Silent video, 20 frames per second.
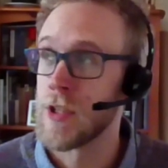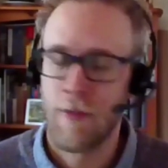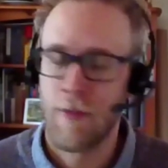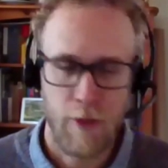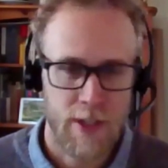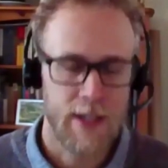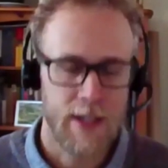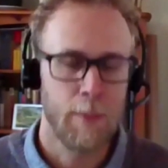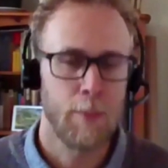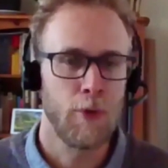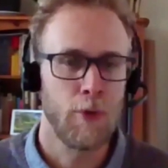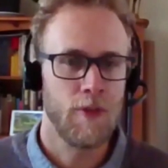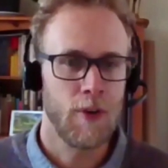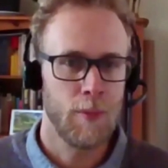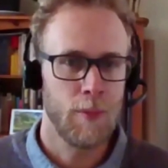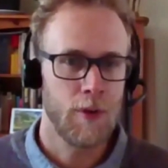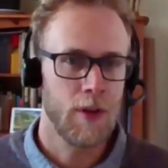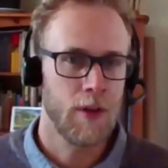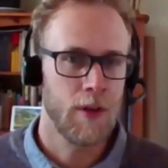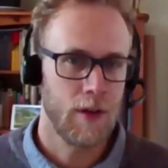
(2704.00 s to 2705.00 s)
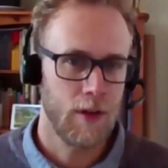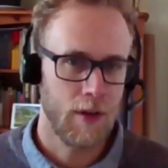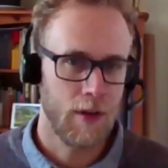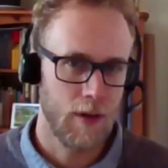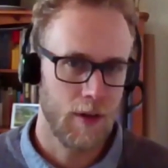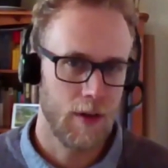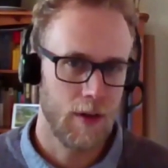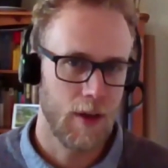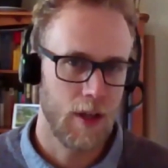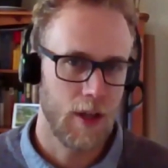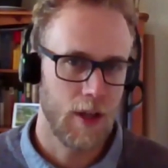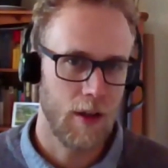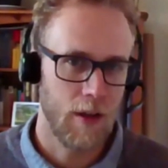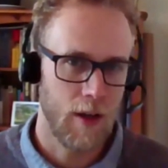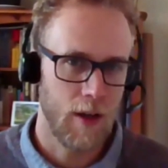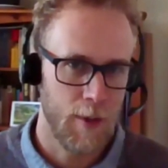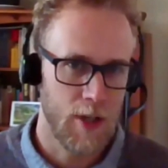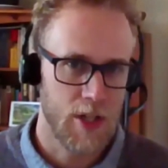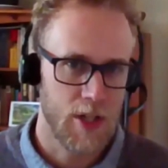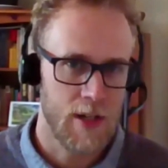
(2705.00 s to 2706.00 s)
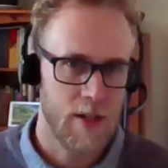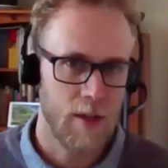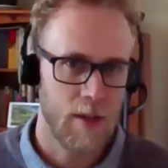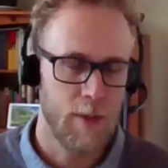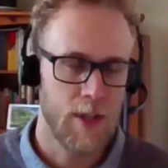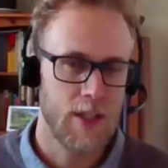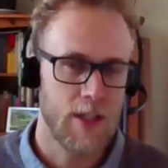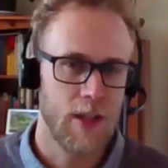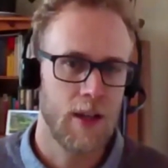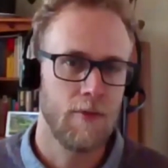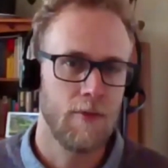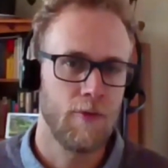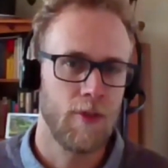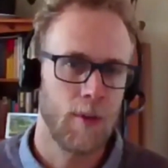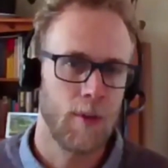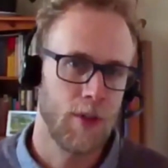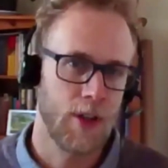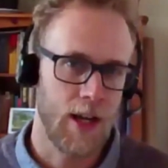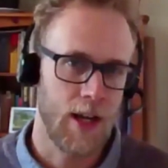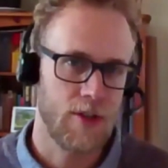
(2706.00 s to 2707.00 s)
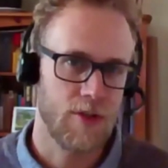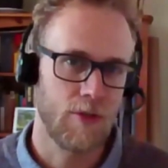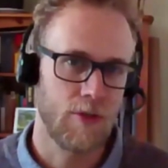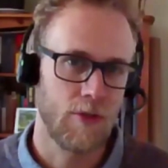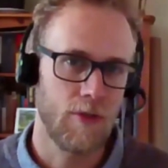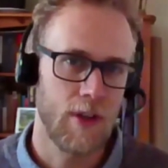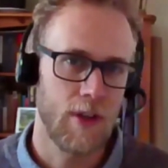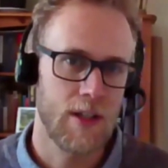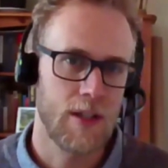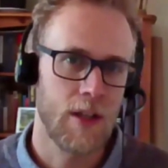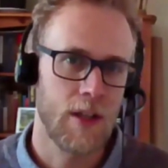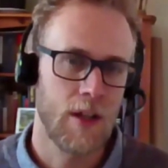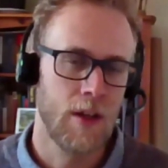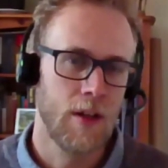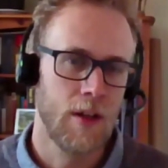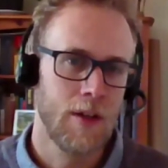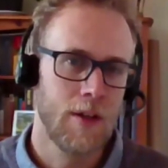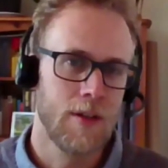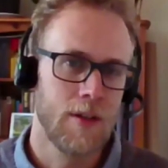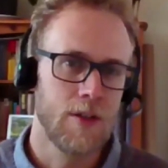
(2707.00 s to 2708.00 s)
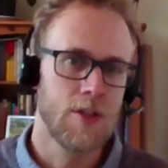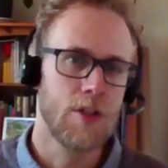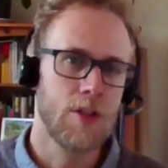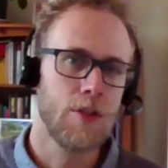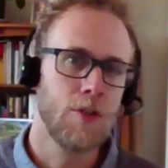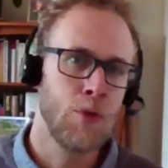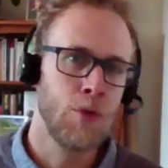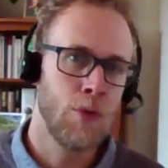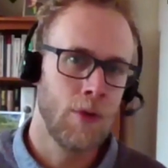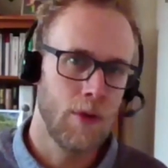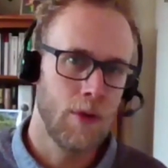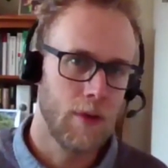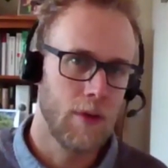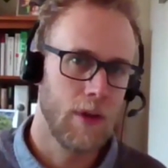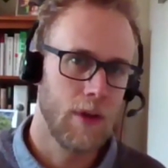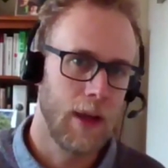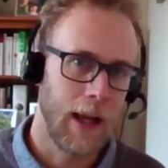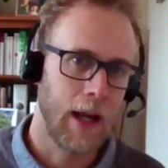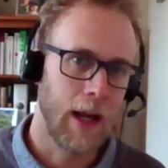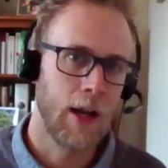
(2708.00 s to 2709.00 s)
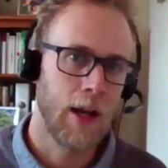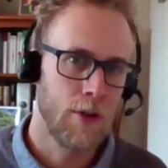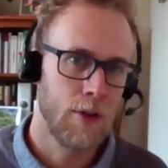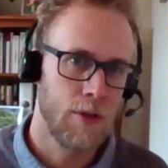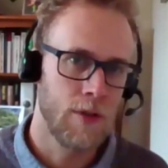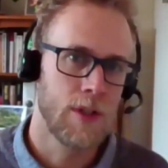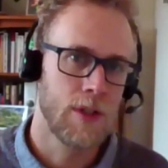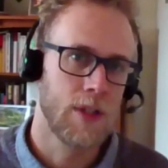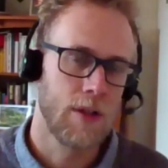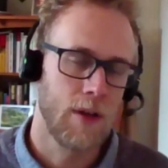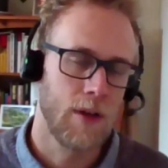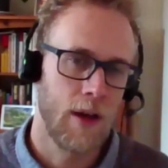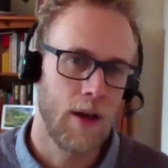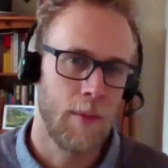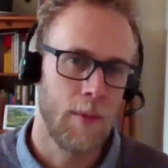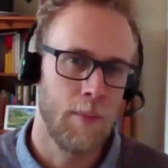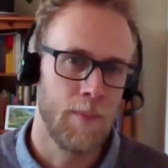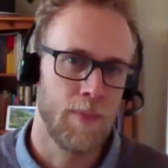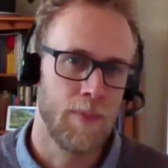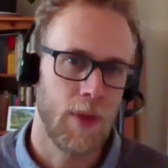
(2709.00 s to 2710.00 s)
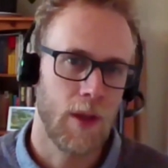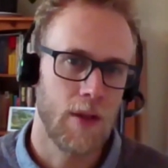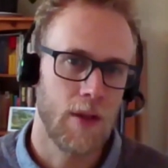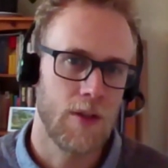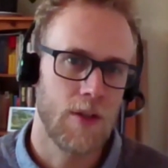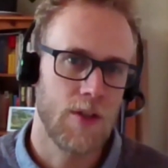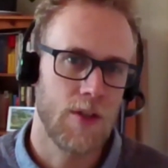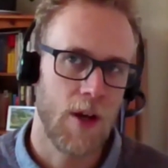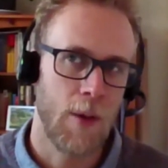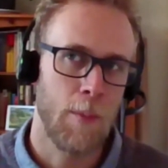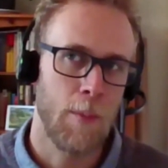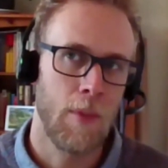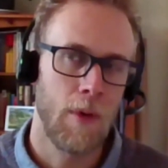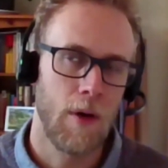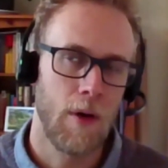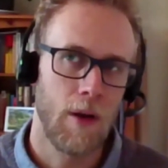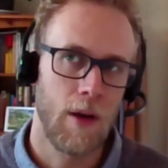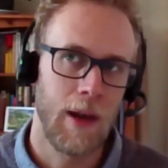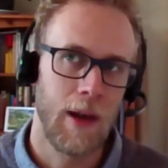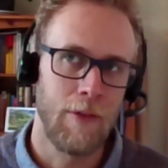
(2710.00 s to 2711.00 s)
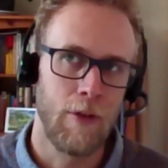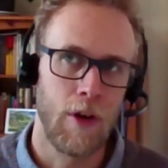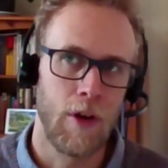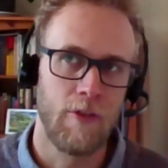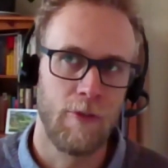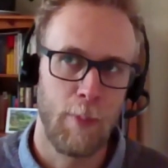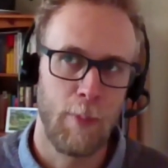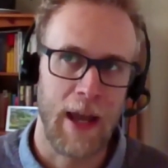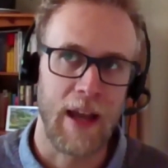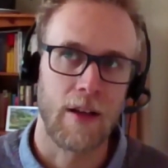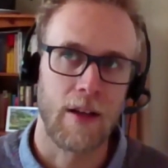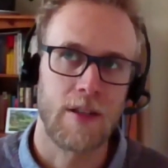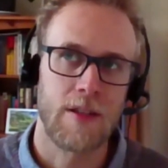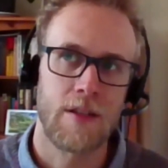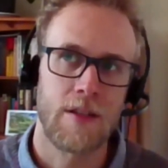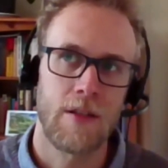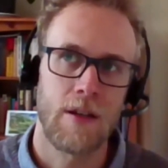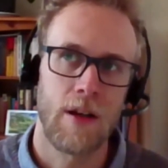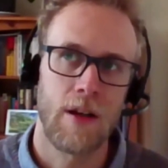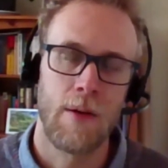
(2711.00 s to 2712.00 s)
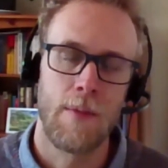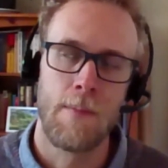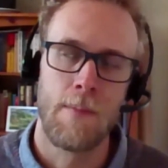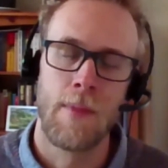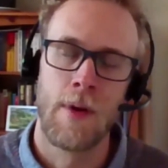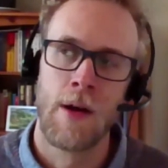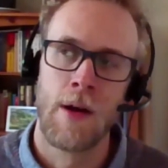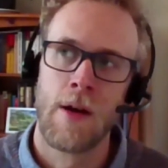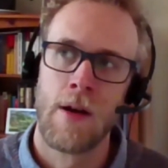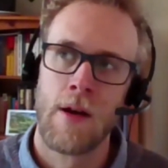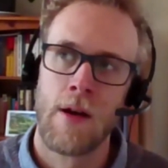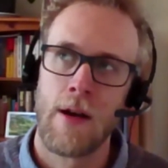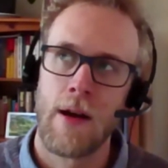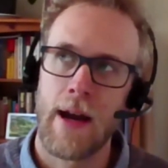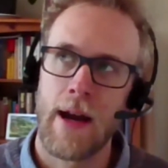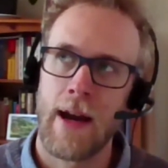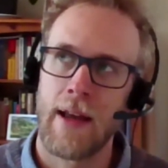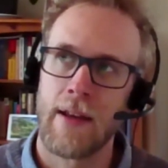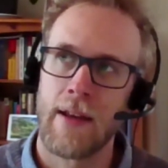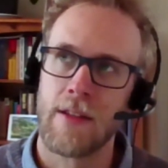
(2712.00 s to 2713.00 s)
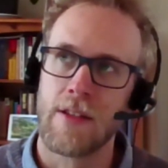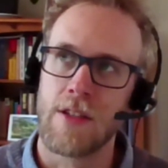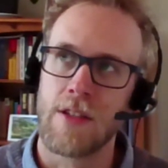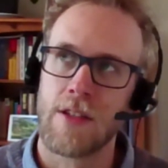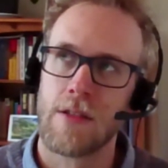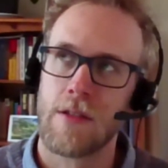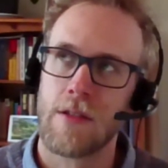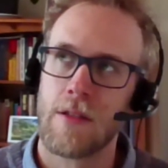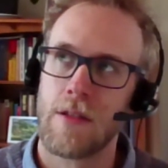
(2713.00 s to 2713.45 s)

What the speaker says: so for example from the Climate Change Committee and from the National Grid, do include some level of BECCS, and